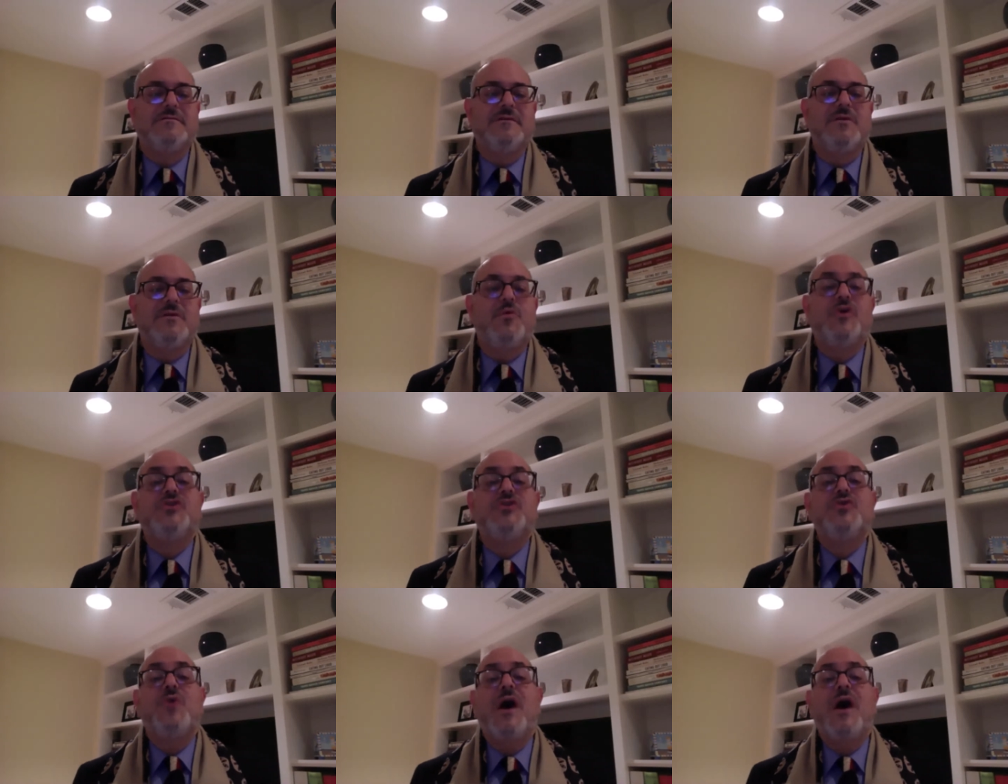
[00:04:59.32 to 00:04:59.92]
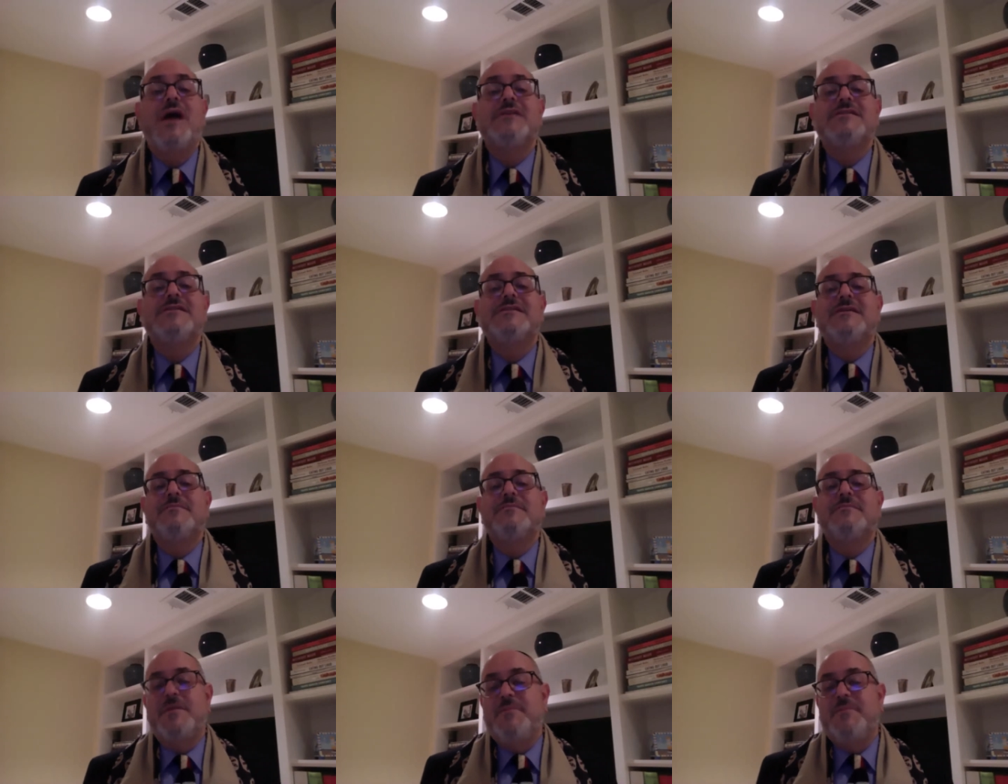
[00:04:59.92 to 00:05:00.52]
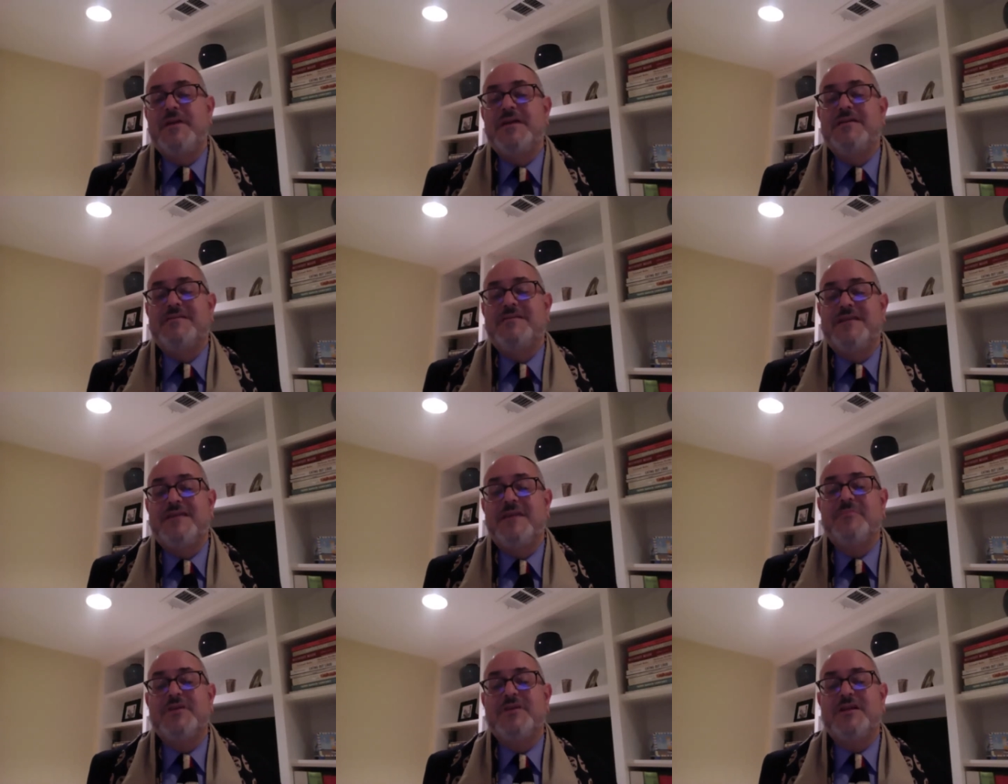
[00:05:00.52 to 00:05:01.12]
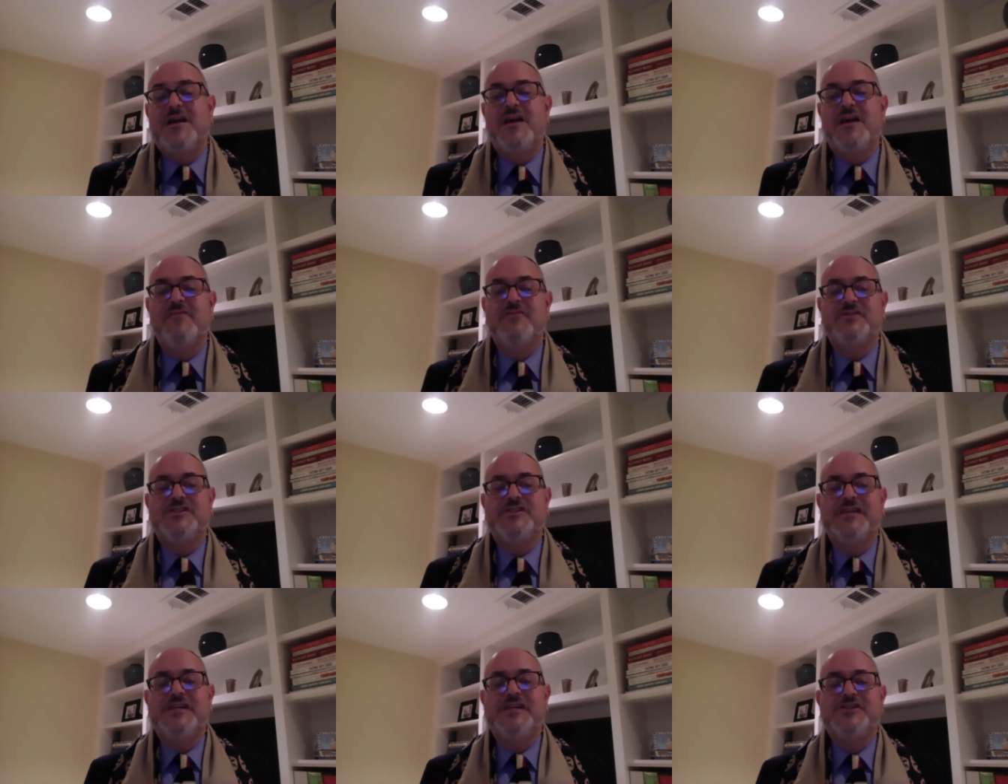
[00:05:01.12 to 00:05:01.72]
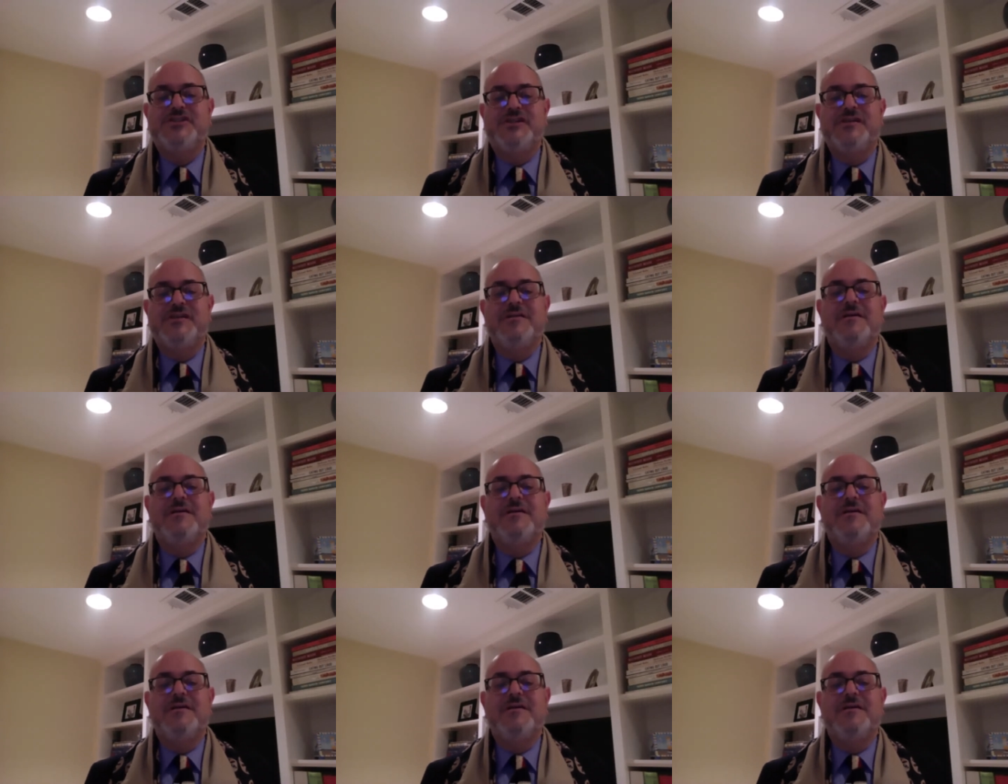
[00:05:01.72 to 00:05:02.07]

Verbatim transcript: What to us may be an attempted conversation